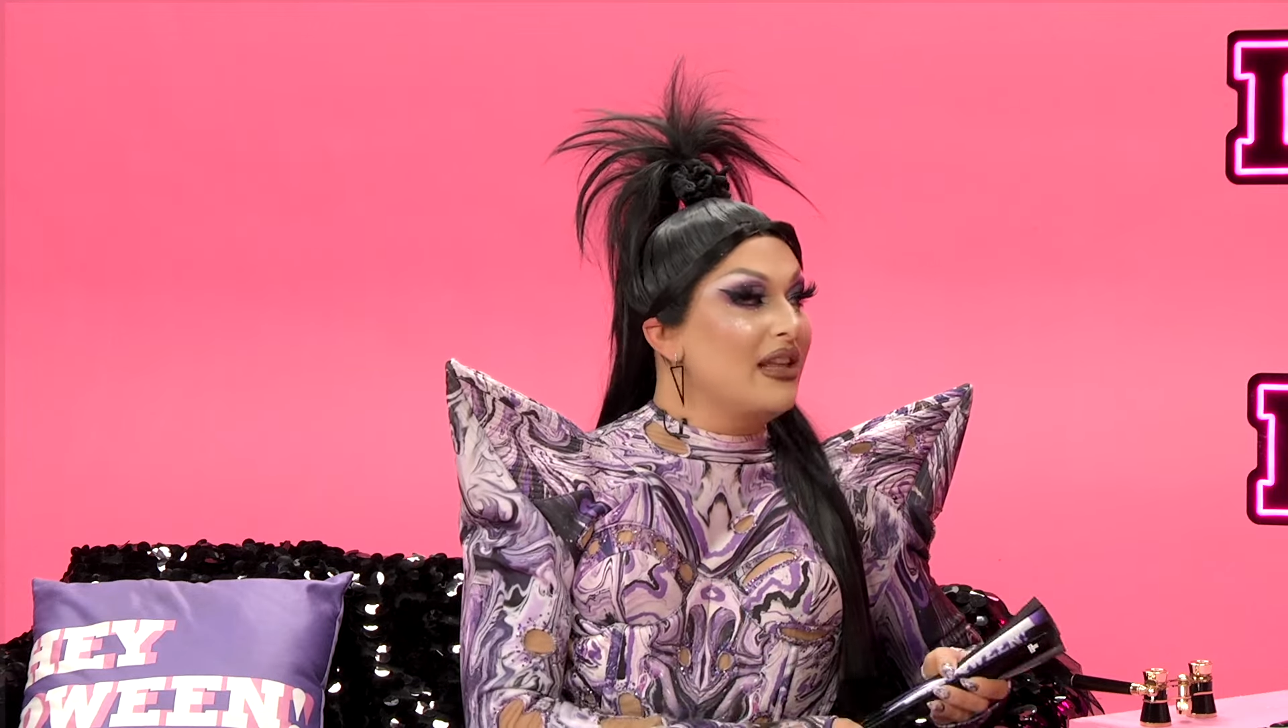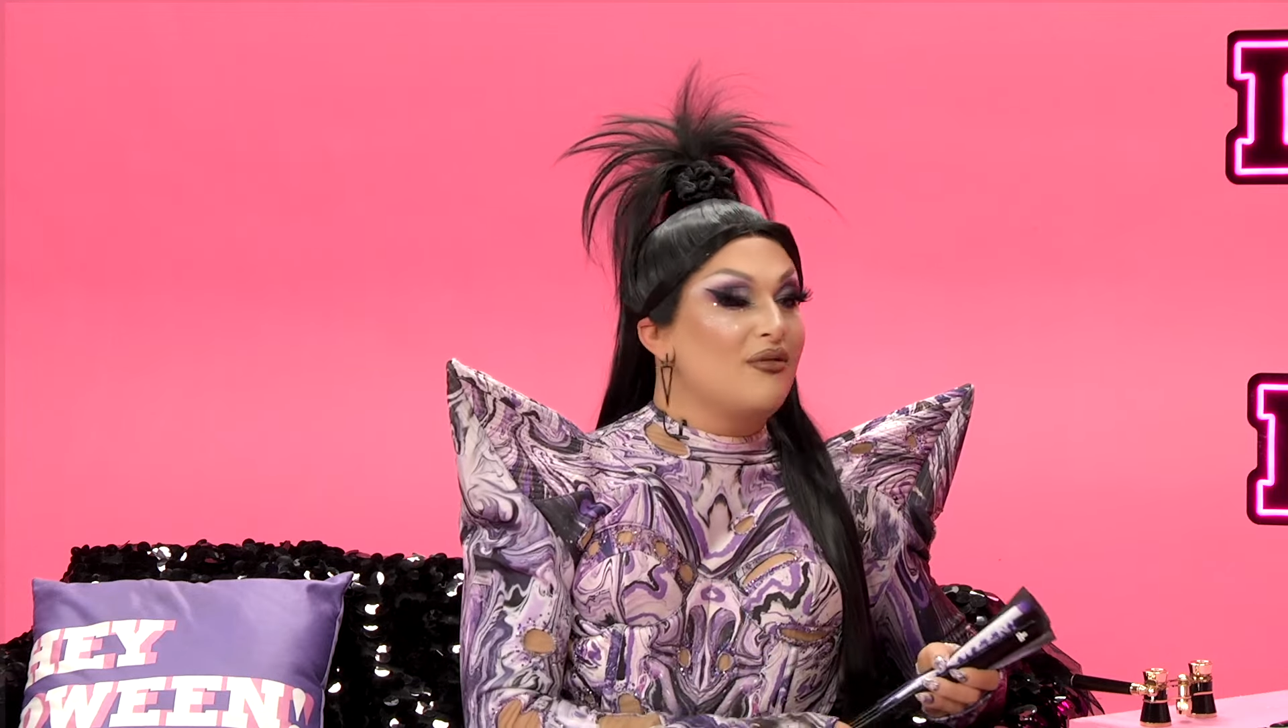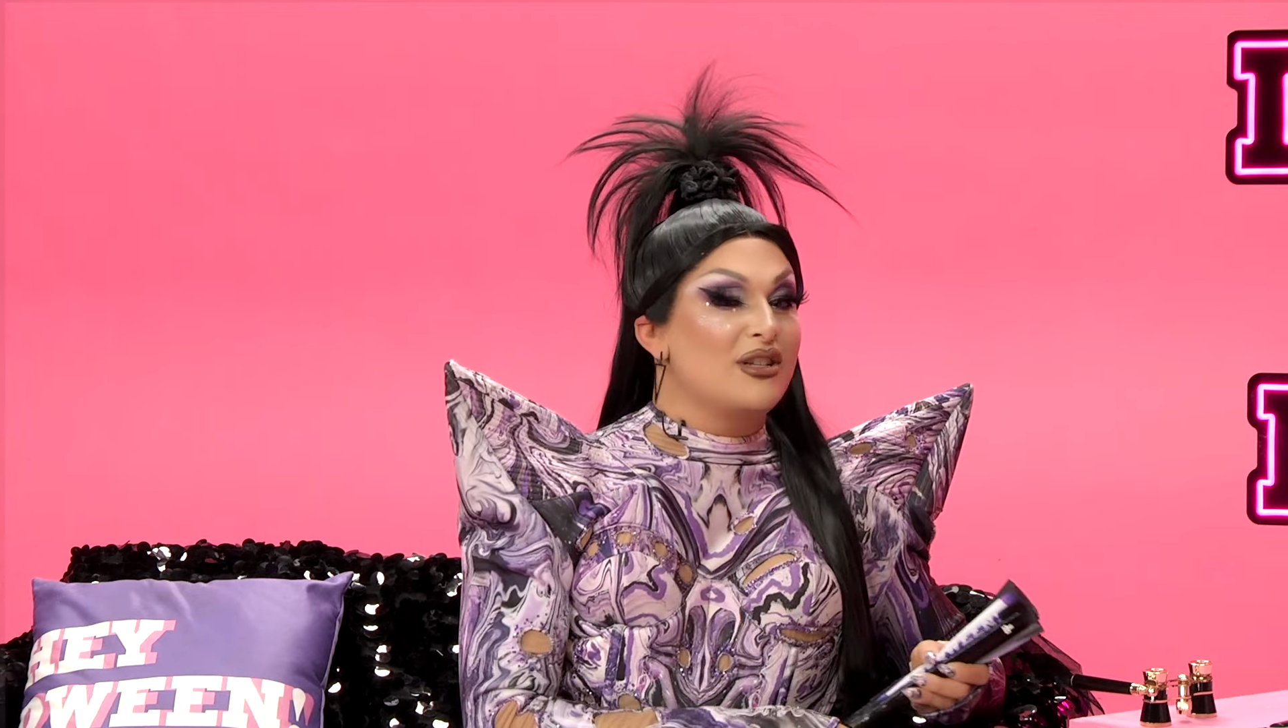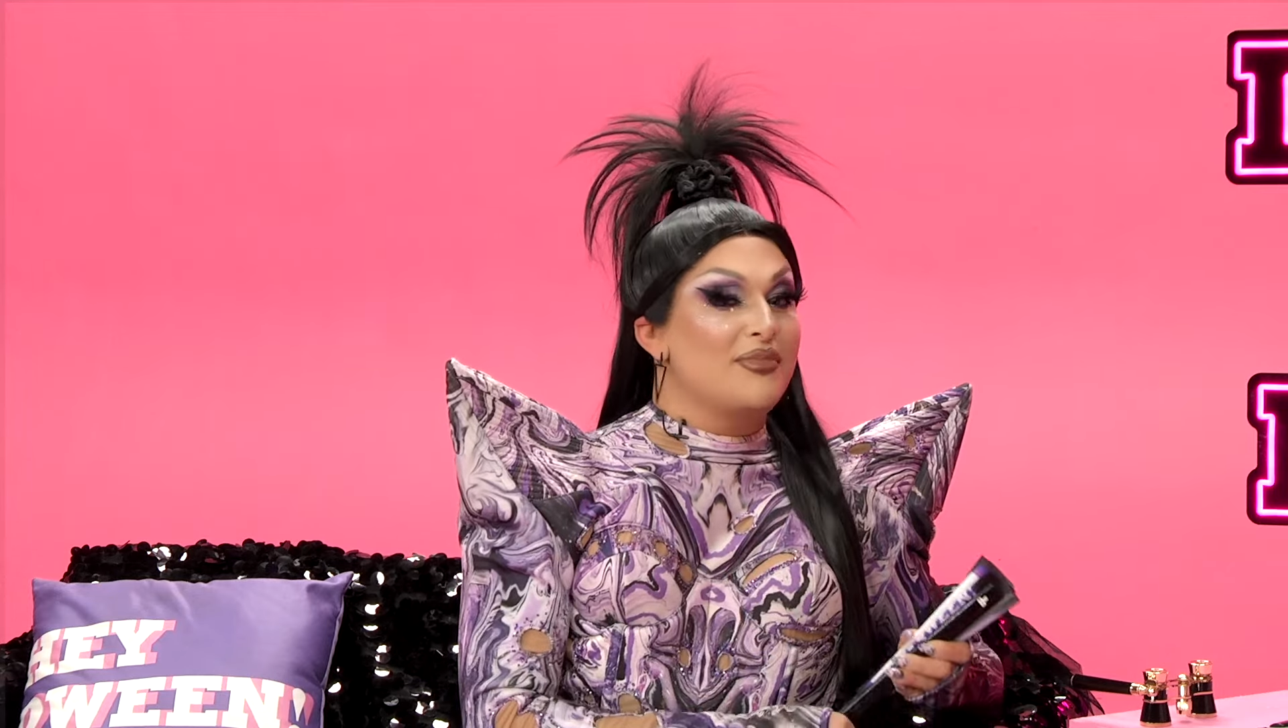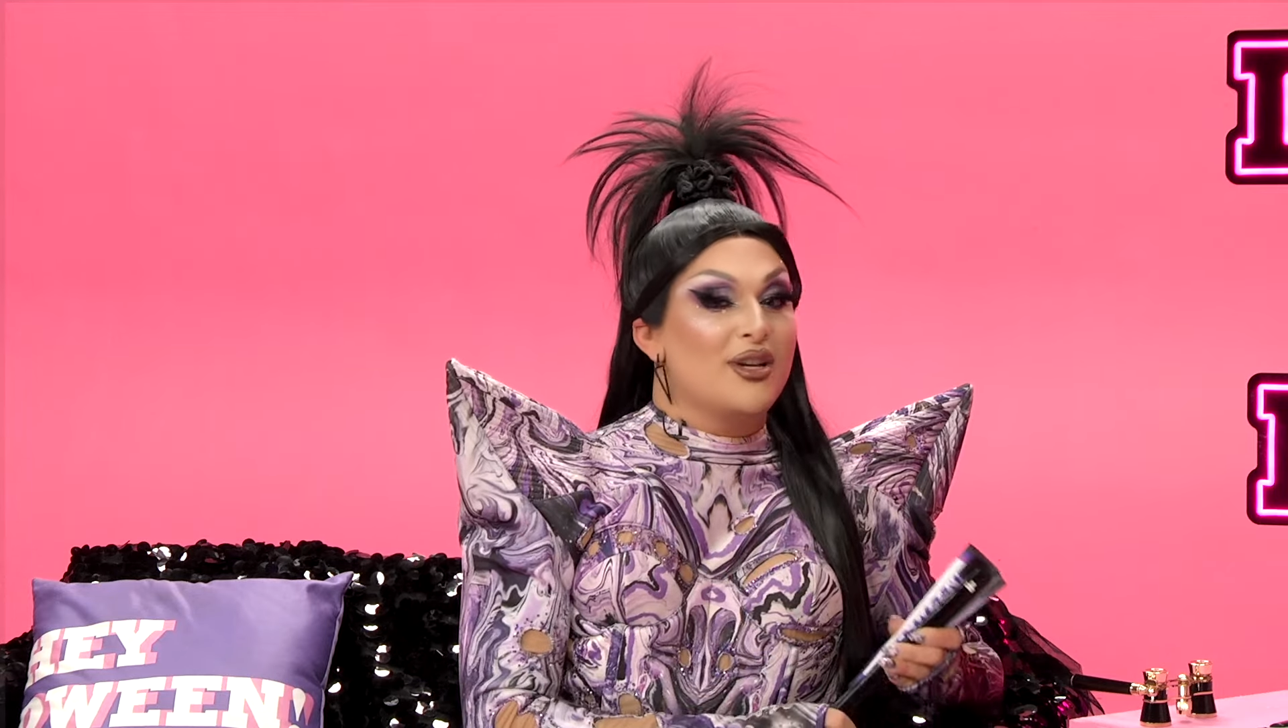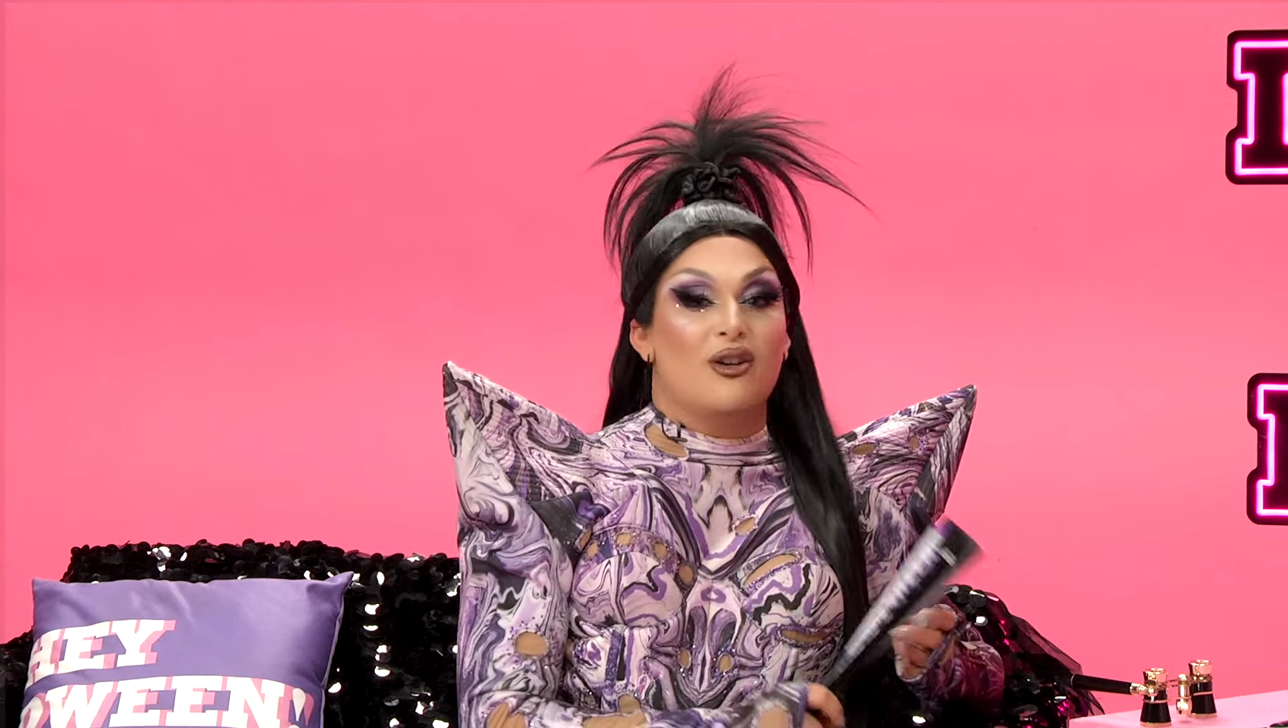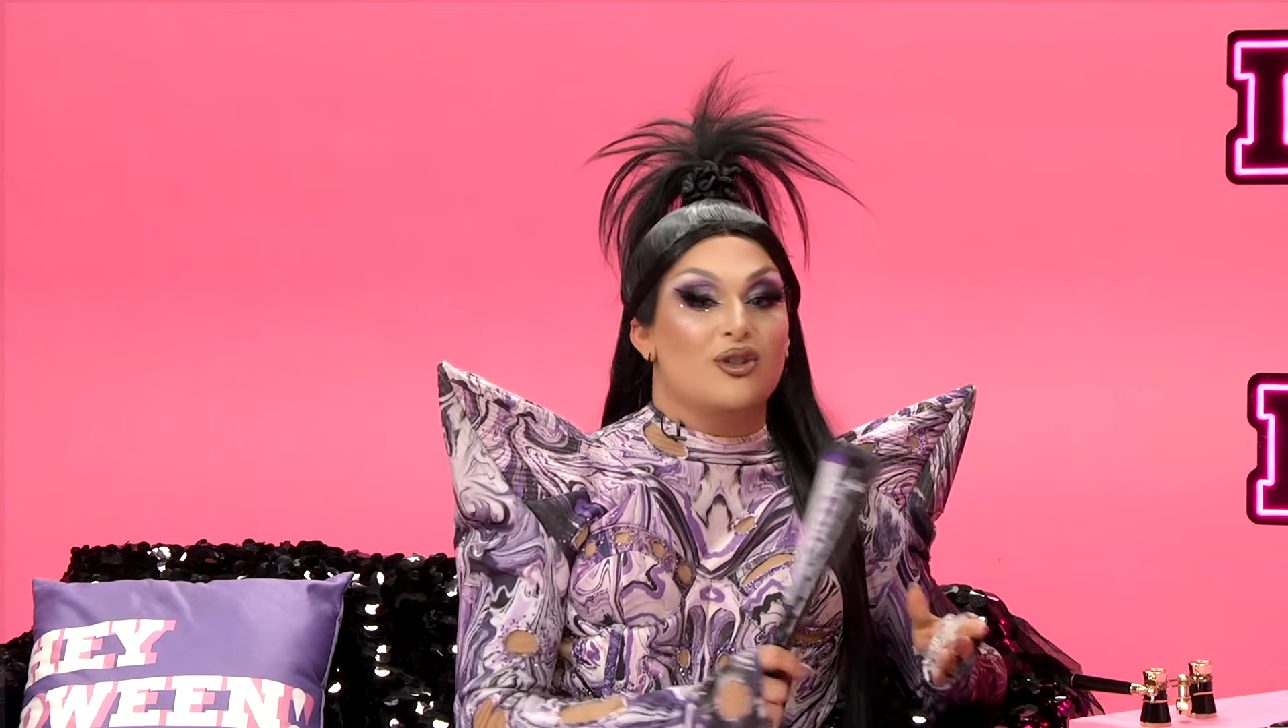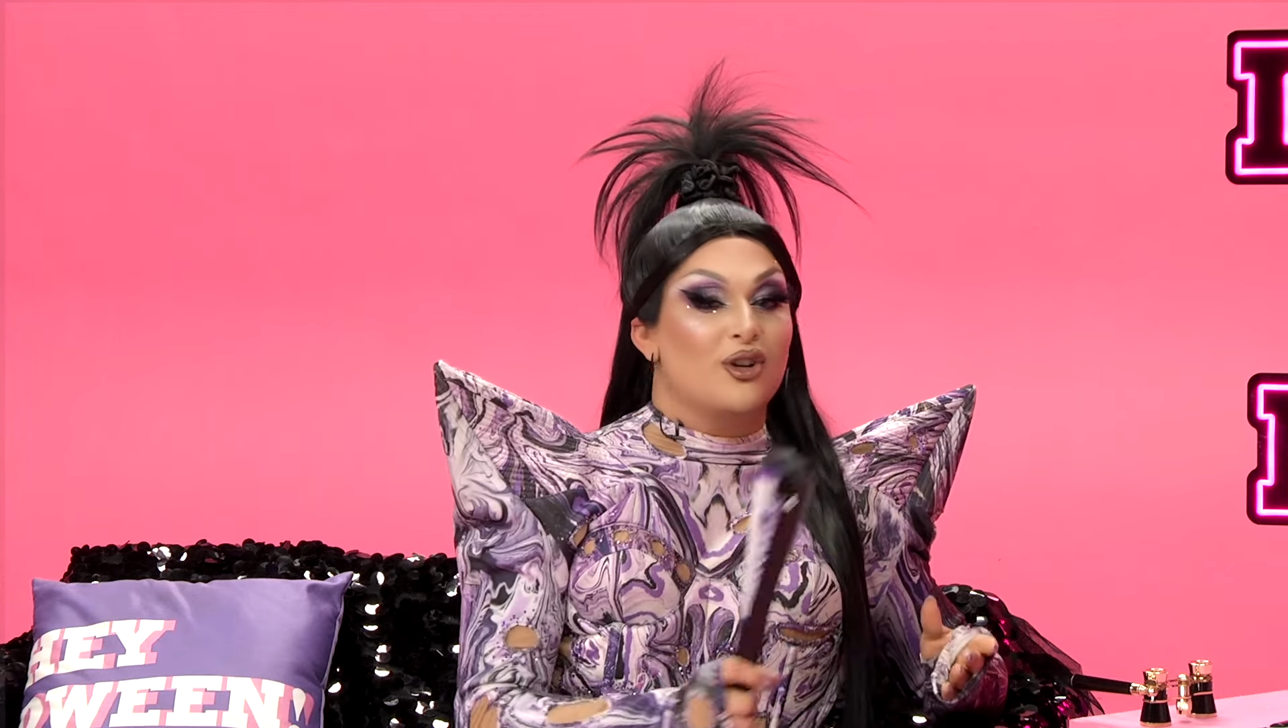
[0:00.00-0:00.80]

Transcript: that was beyond